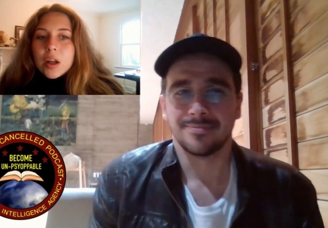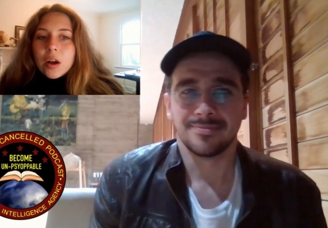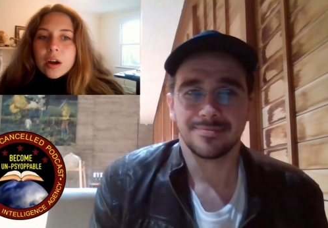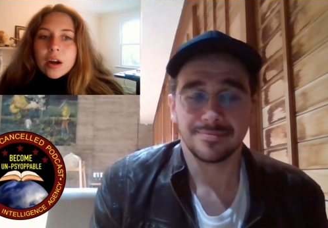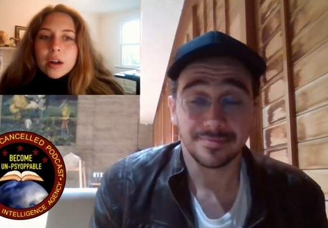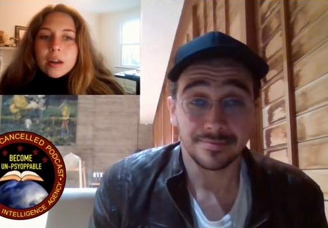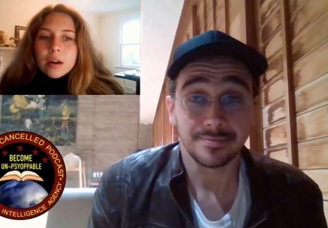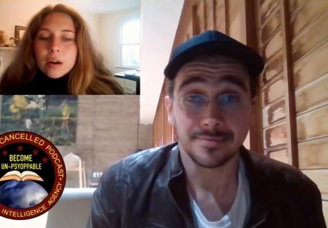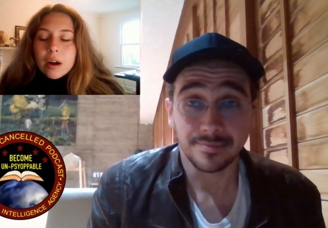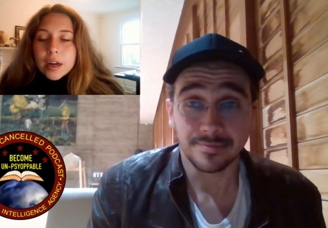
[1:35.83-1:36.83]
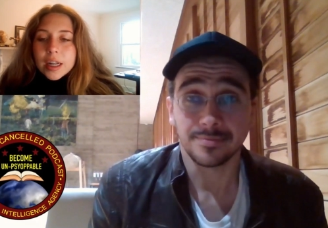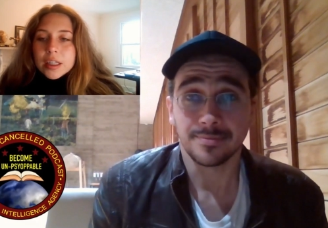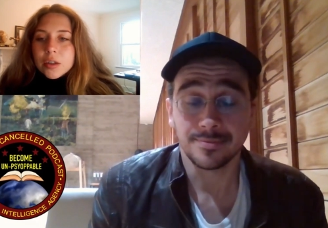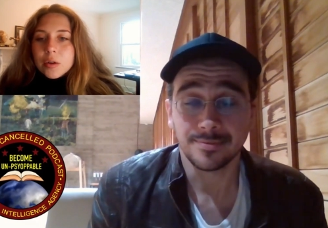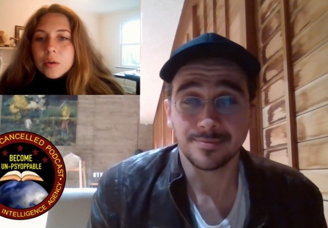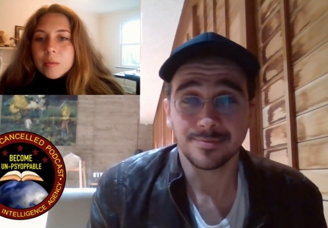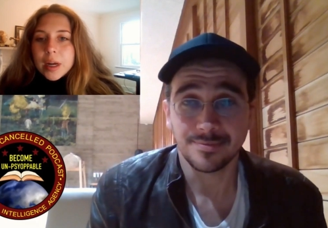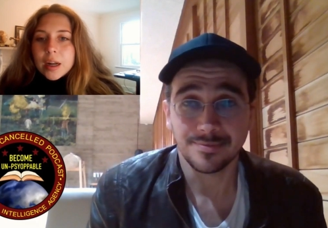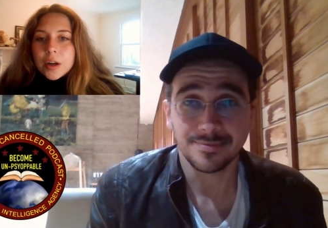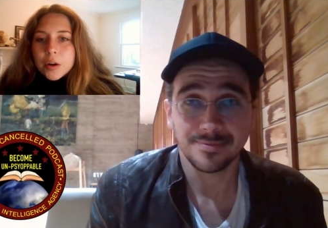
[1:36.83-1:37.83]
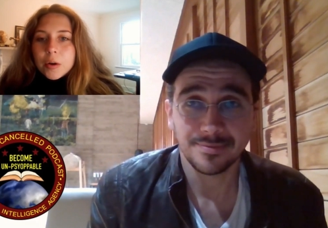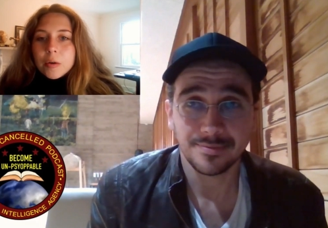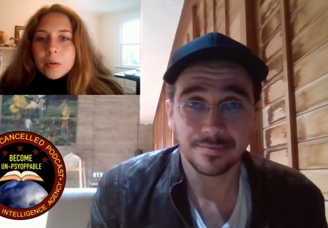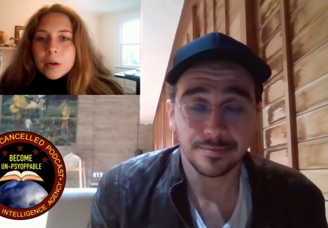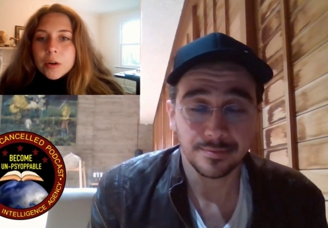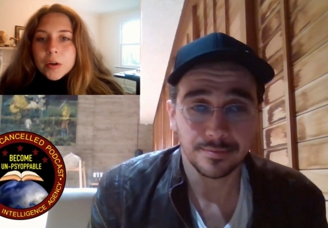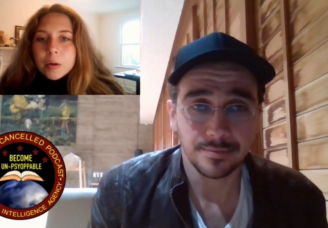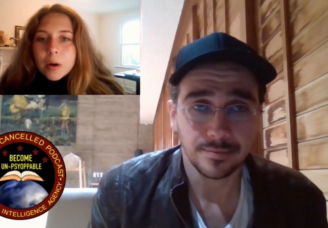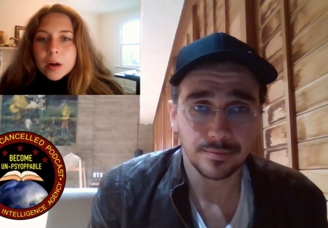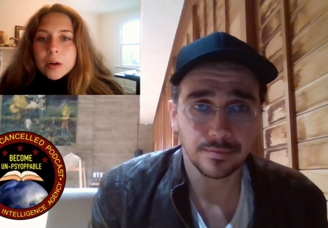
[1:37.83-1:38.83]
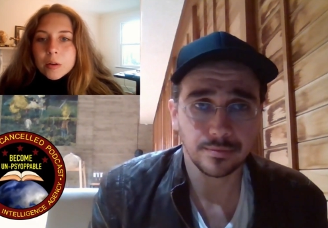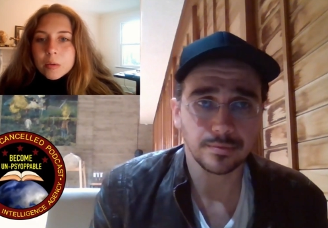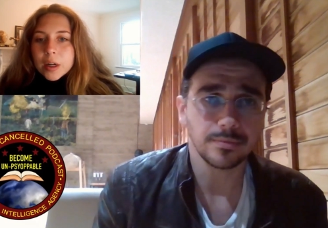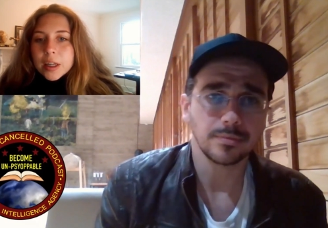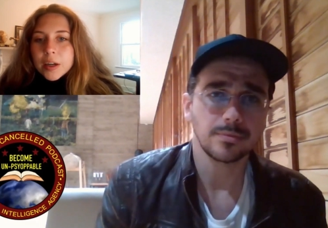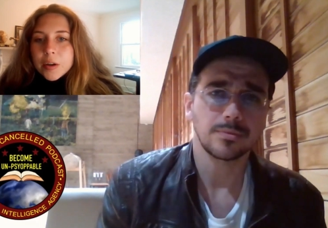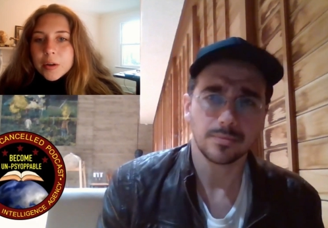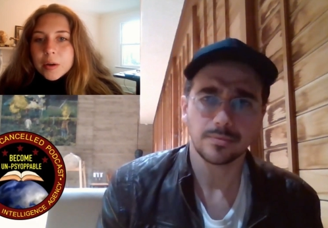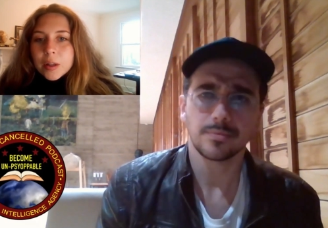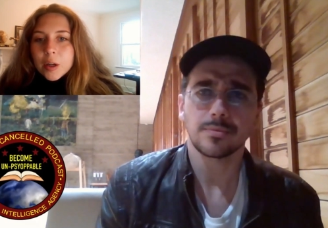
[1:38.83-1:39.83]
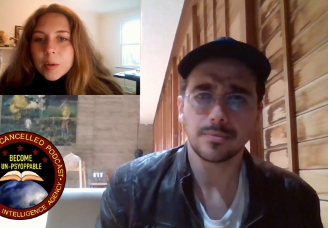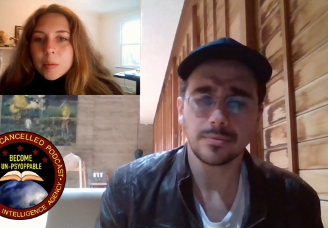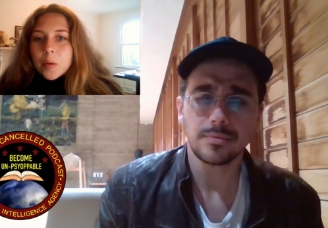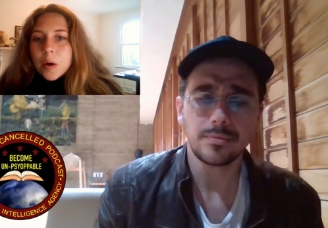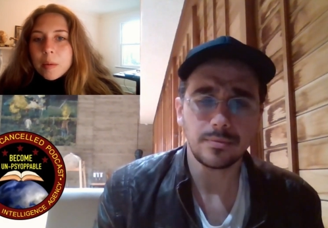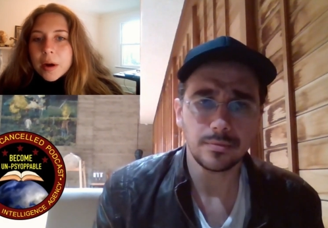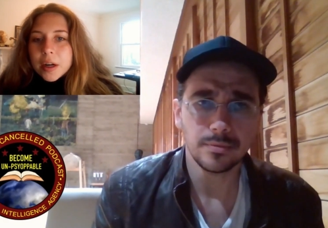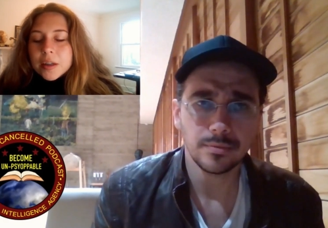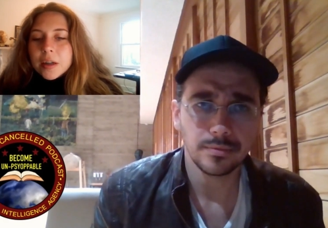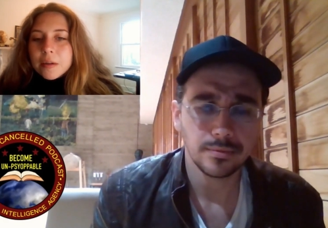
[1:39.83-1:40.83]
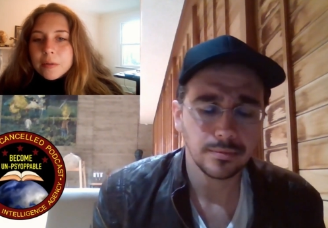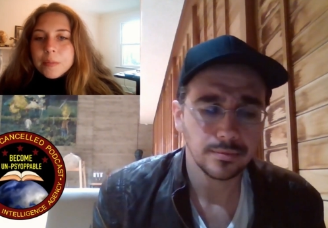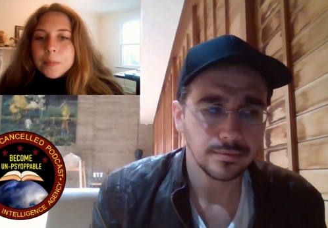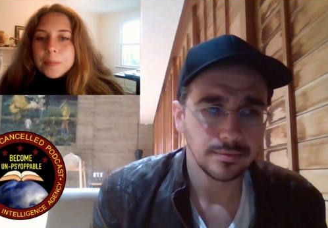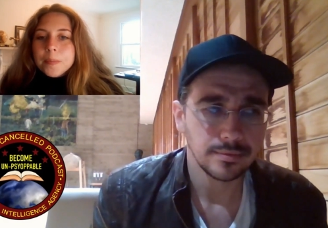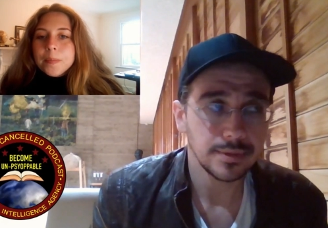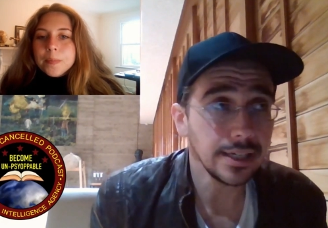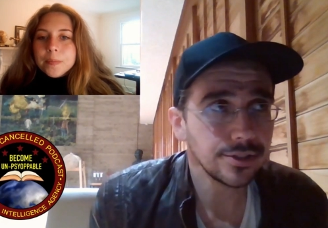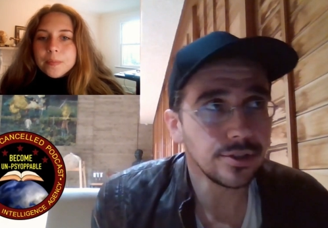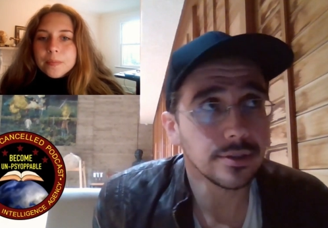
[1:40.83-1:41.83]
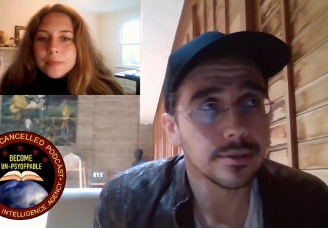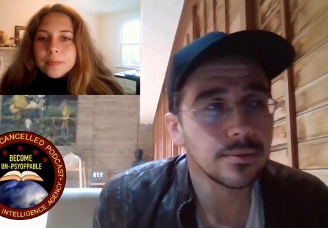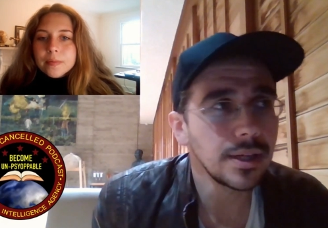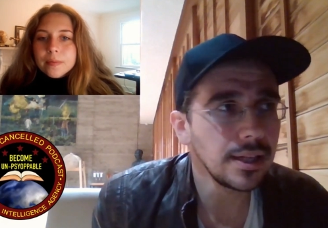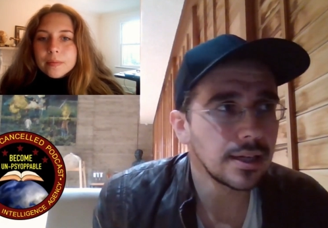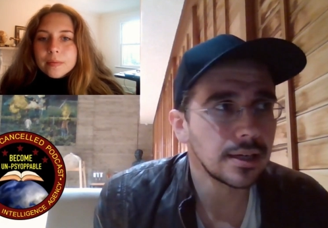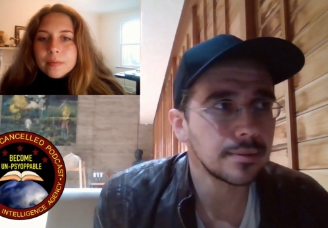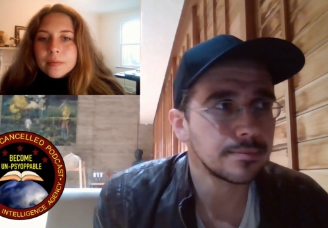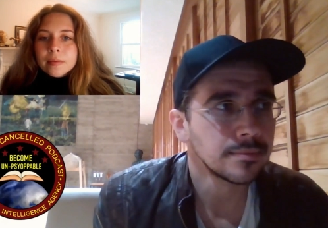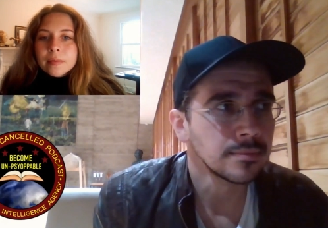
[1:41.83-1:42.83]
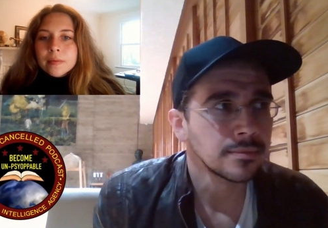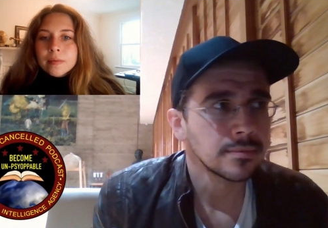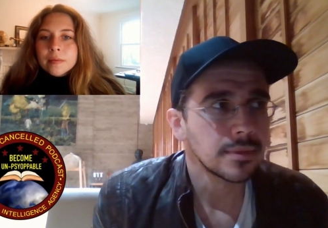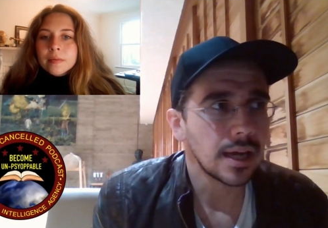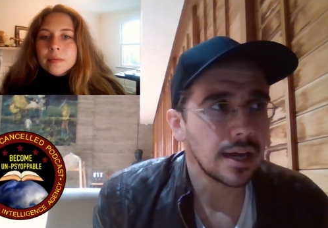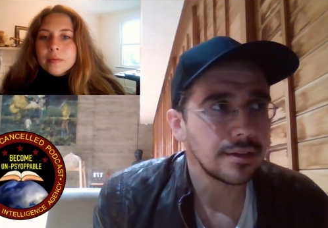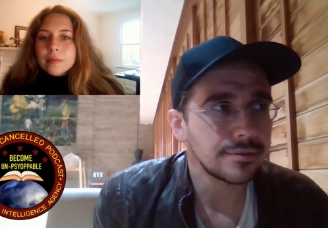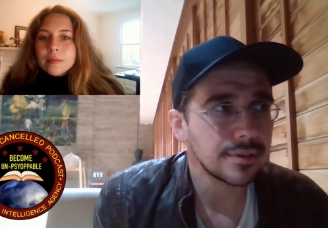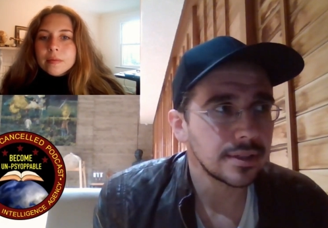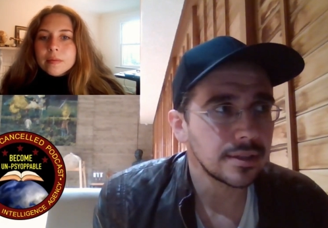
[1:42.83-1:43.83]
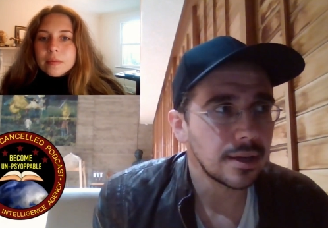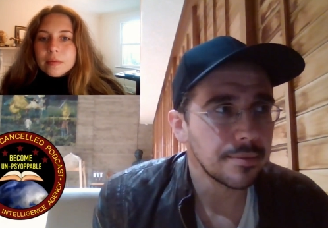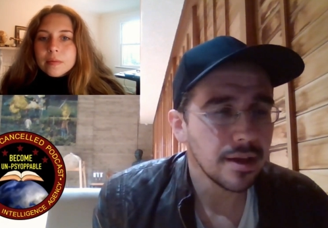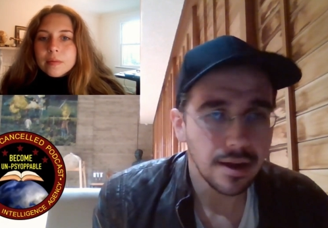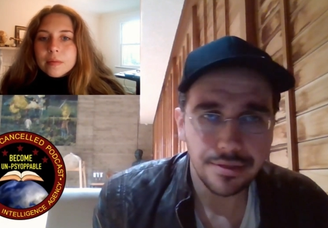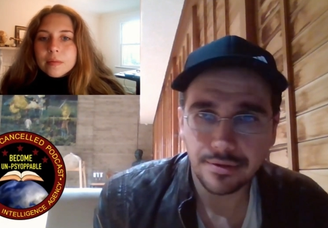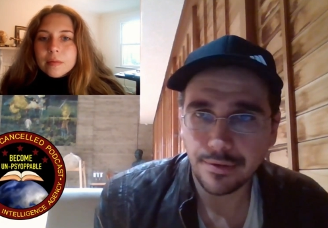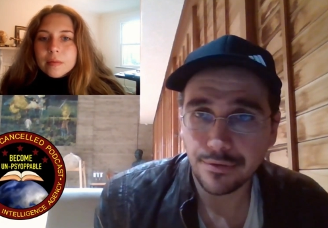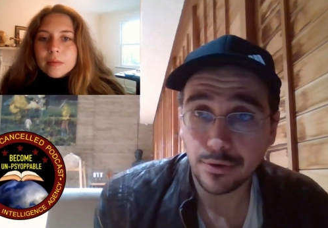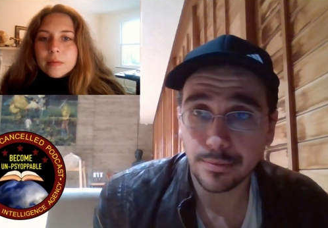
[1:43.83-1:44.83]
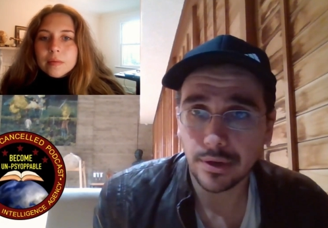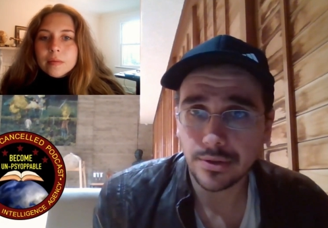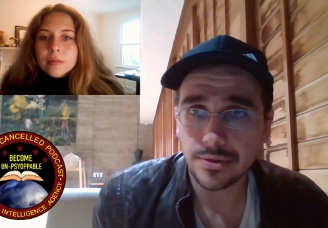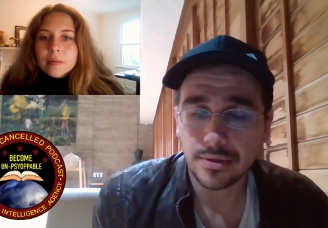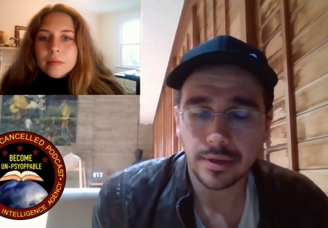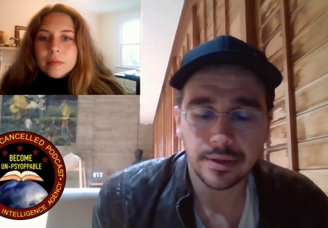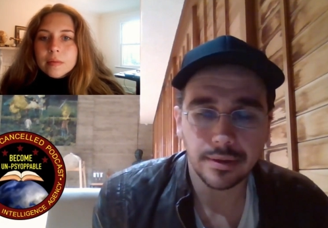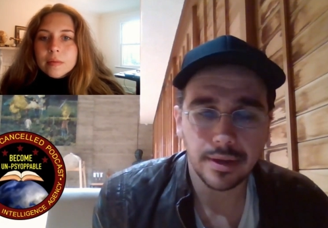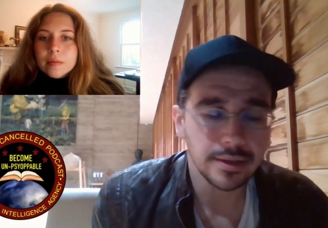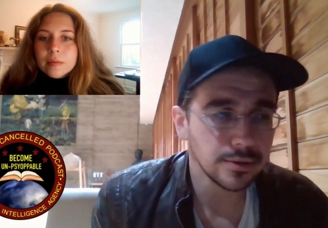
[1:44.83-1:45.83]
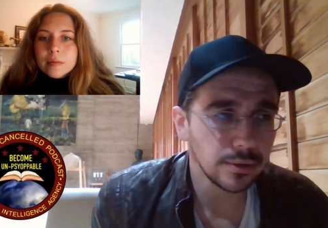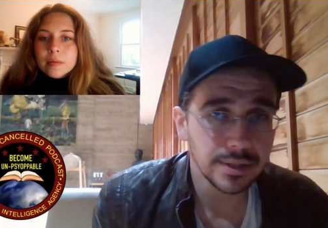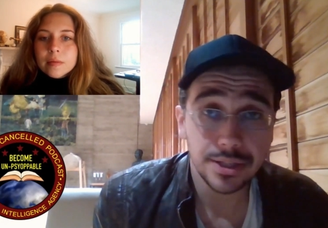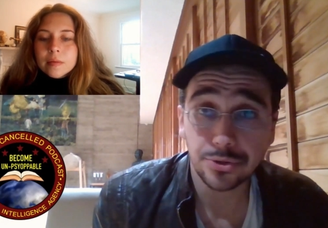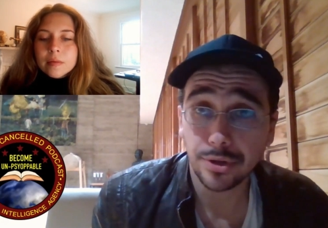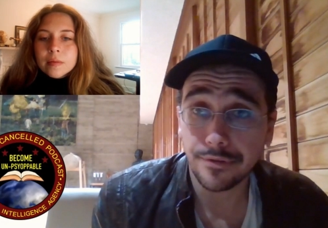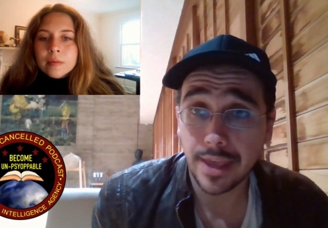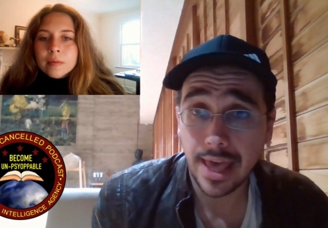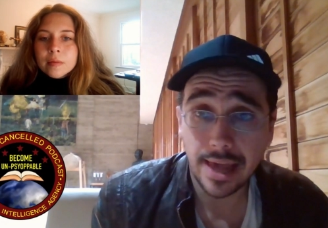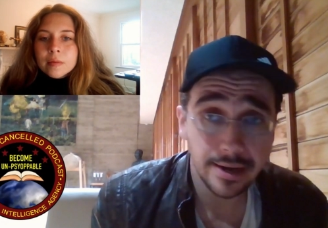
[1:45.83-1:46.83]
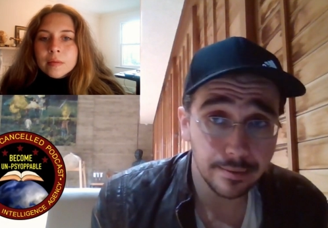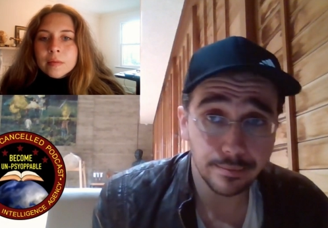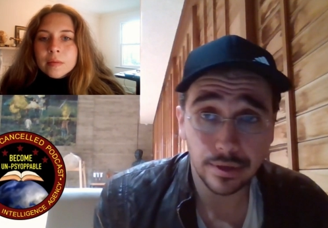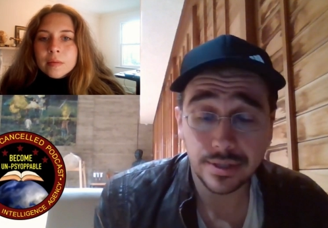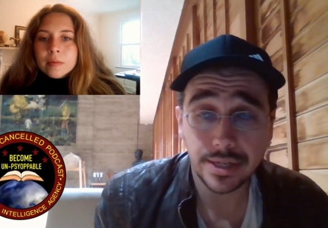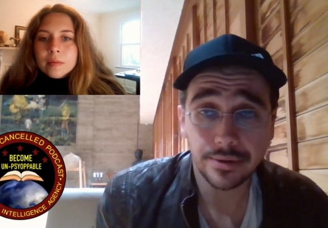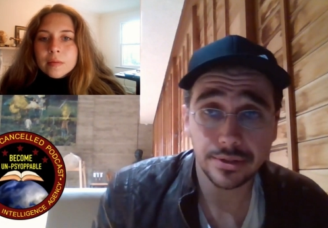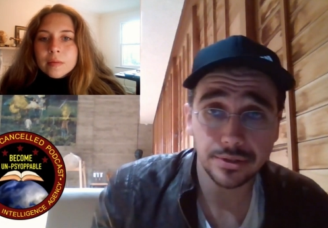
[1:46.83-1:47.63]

Speaker 1: tell our, our audience who may not know who you are, the work that you do, a little bit more about yourself?
Speaker 2: Yeah, sure. Well, um, I've, uh, I'm the author of a few books, uh, the Untold History of Canada book